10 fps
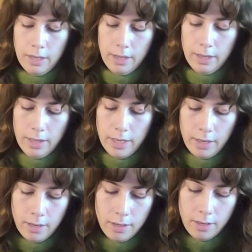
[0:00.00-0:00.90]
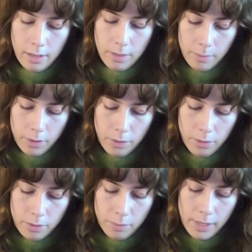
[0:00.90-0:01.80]
And then I'm going to
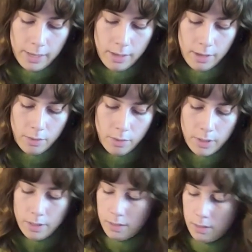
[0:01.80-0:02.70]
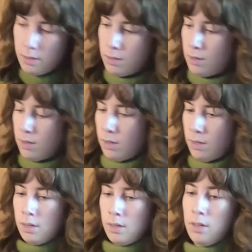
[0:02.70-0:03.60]
do some yellow.
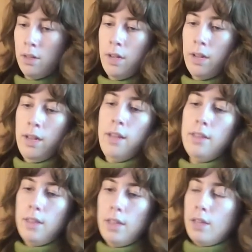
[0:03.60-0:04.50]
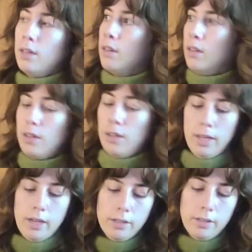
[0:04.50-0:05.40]
And then,
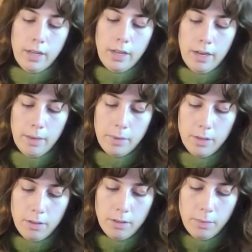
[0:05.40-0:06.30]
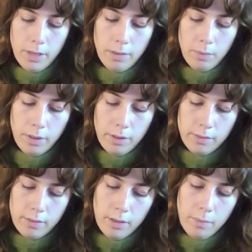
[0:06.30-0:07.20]
like I said, I'm going to go in with
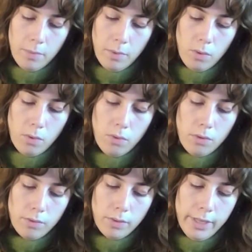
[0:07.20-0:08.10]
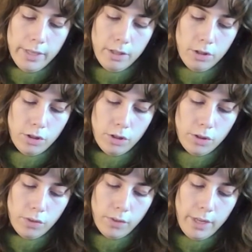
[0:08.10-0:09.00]
some orange
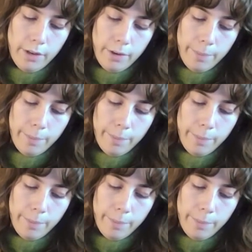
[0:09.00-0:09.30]
over here.